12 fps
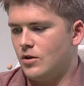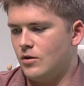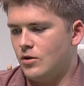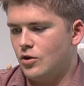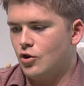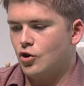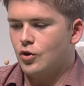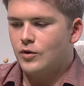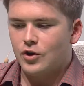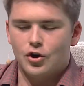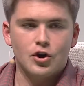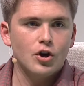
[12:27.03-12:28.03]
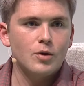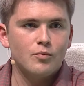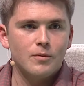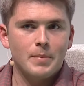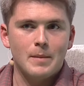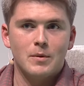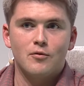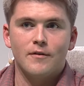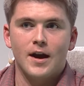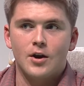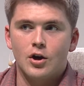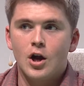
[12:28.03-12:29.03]
you're using your current payment
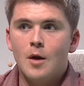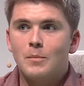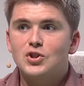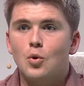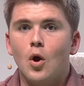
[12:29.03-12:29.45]
provider, but you